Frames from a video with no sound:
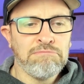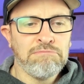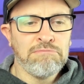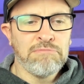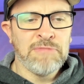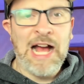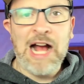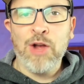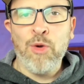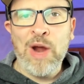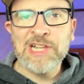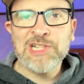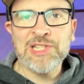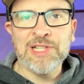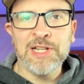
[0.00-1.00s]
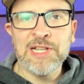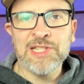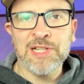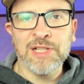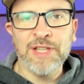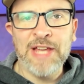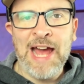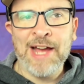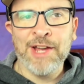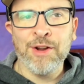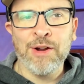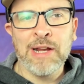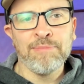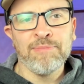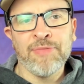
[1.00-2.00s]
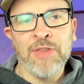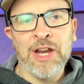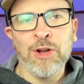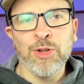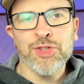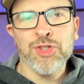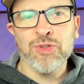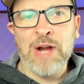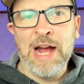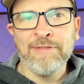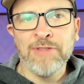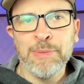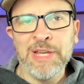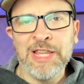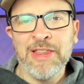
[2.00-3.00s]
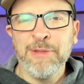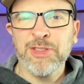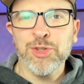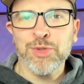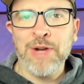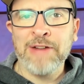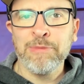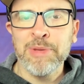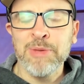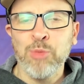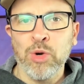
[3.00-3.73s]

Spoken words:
not quite as statistically accurate. They don't strive to be, they strive to be more